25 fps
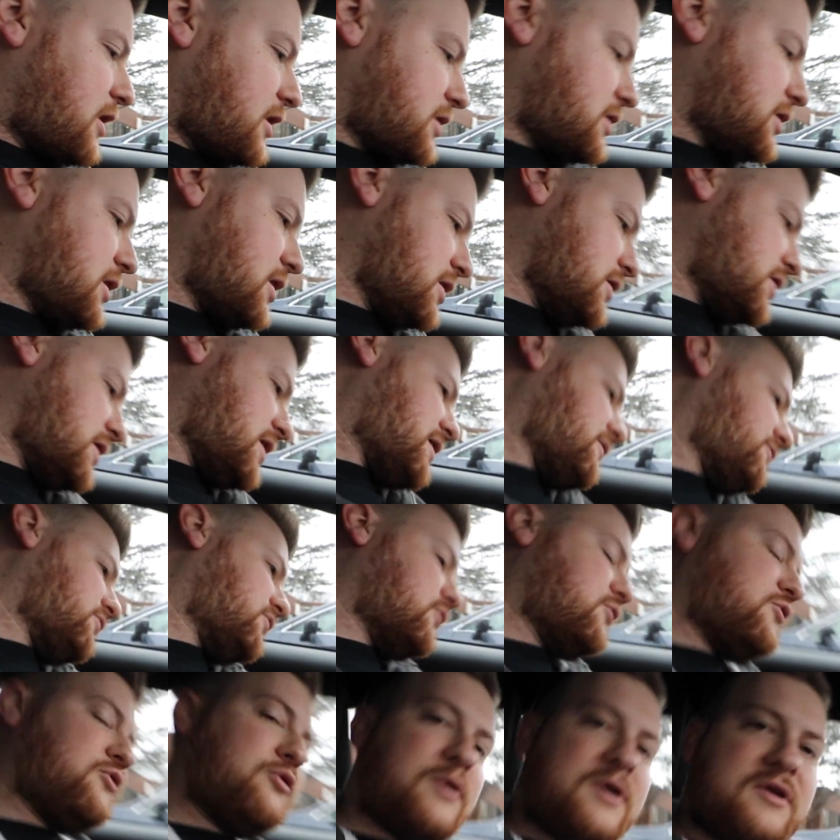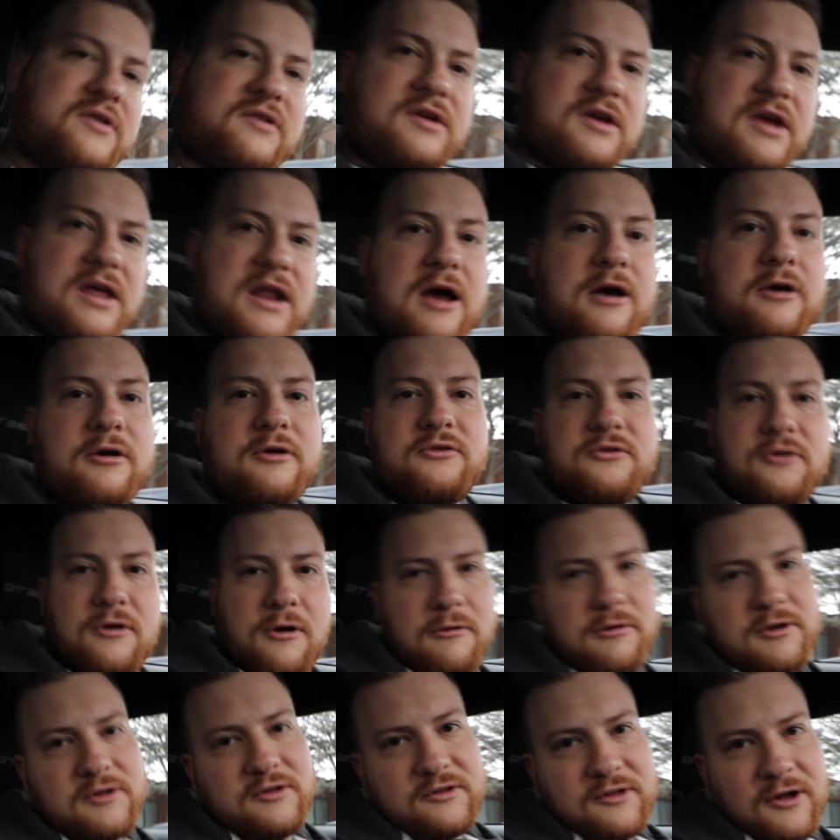I kind of have to twist to get out because you're
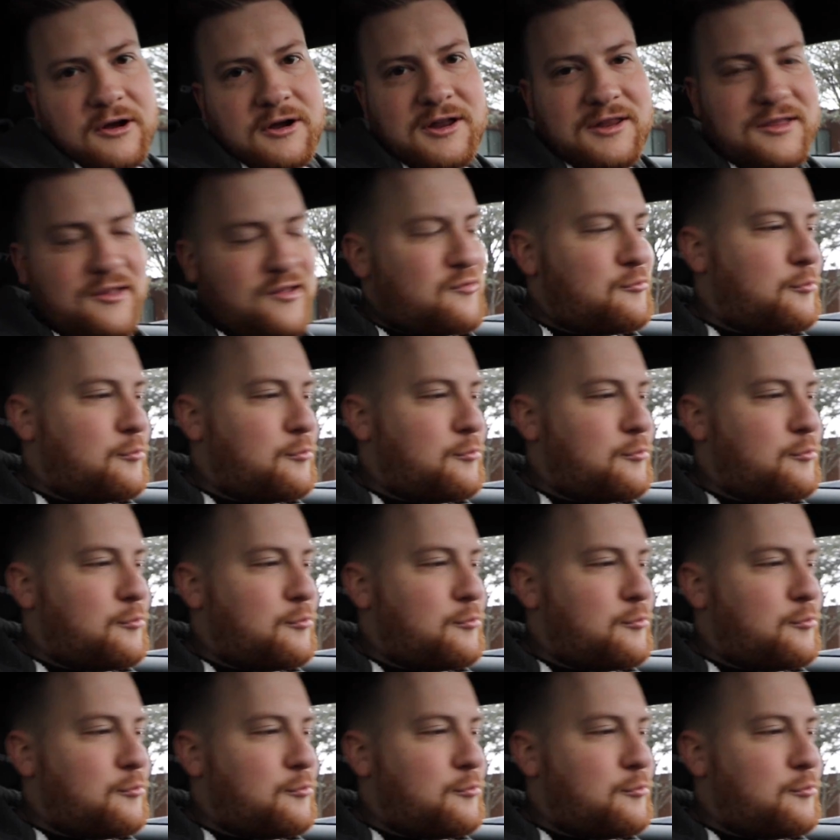already stuck in these